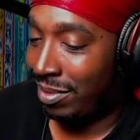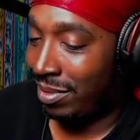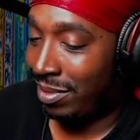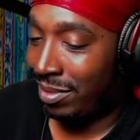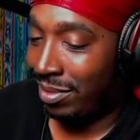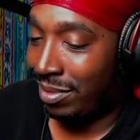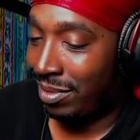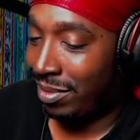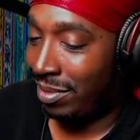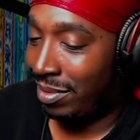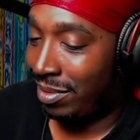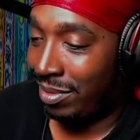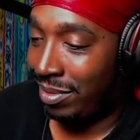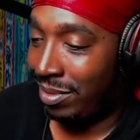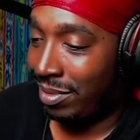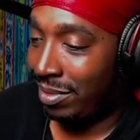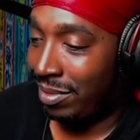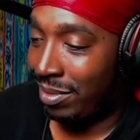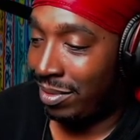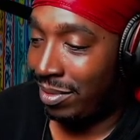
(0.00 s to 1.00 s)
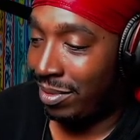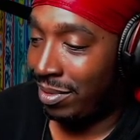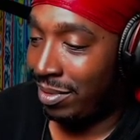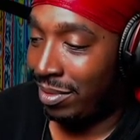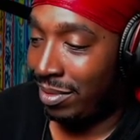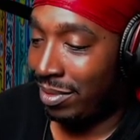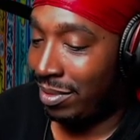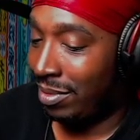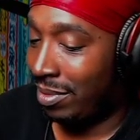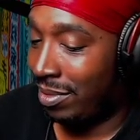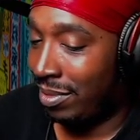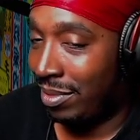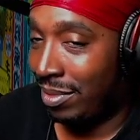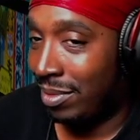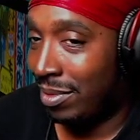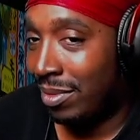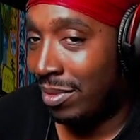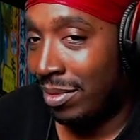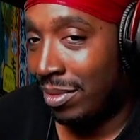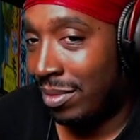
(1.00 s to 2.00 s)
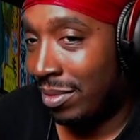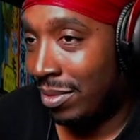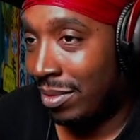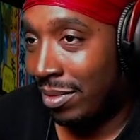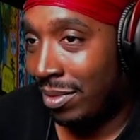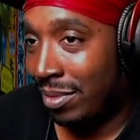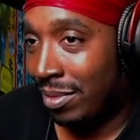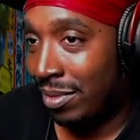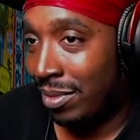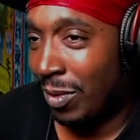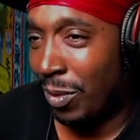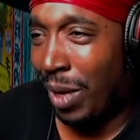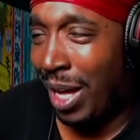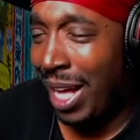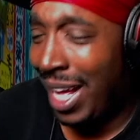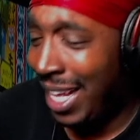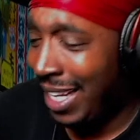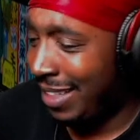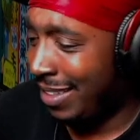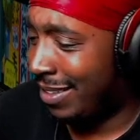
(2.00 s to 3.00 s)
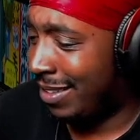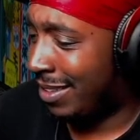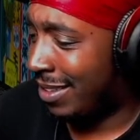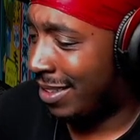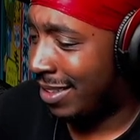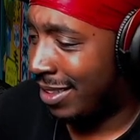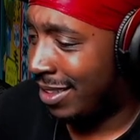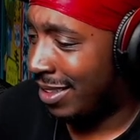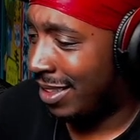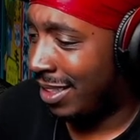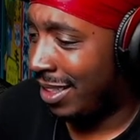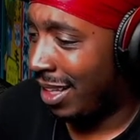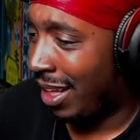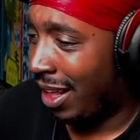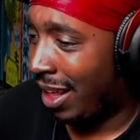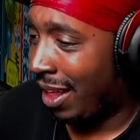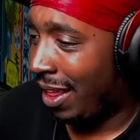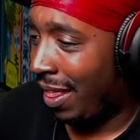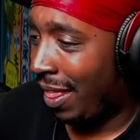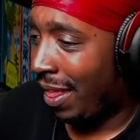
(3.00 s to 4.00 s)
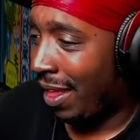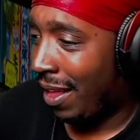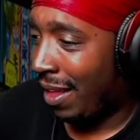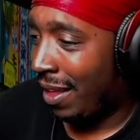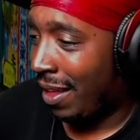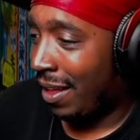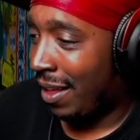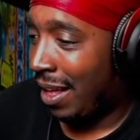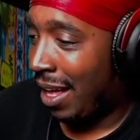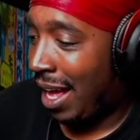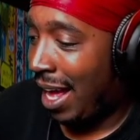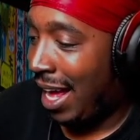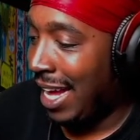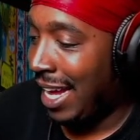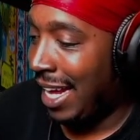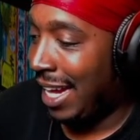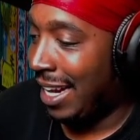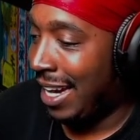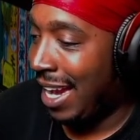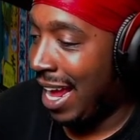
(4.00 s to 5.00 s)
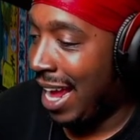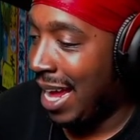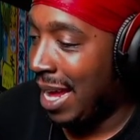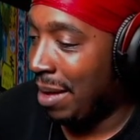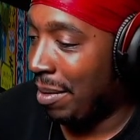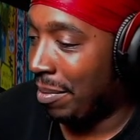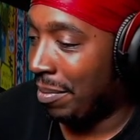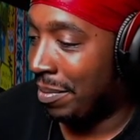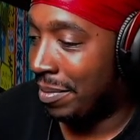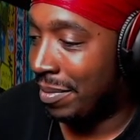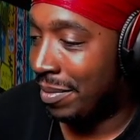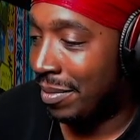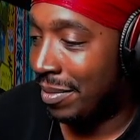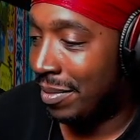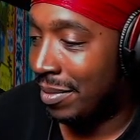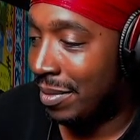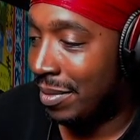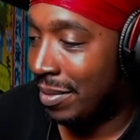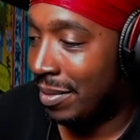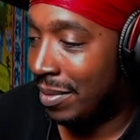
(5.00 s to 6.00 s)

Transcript: didn't know, that one's called Timothy. Okay. What? I named it. Is that his name? Tim? Timothy. How you get a name? Oh